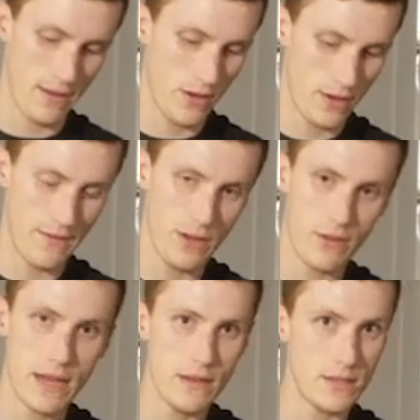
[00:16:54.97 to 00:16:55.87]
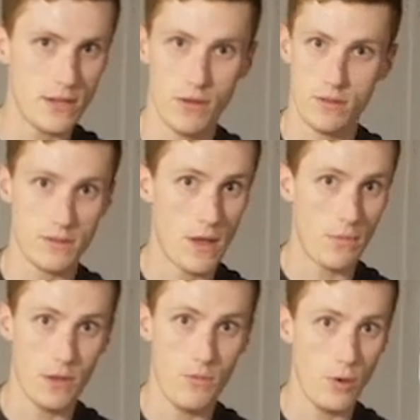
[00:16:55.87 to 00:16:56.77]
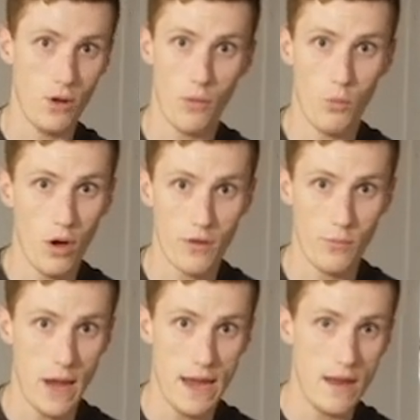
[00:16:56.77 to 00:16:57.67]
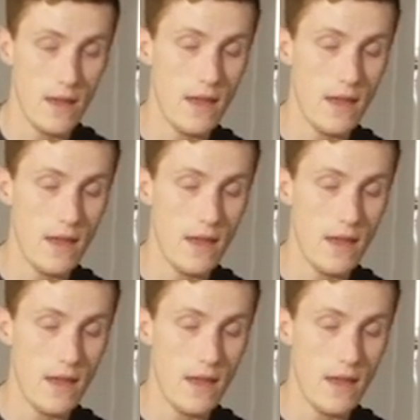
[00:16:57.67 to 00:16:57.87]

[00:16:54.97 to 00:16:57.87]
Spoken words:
you're giving you kidney stones, helping you put on water weight.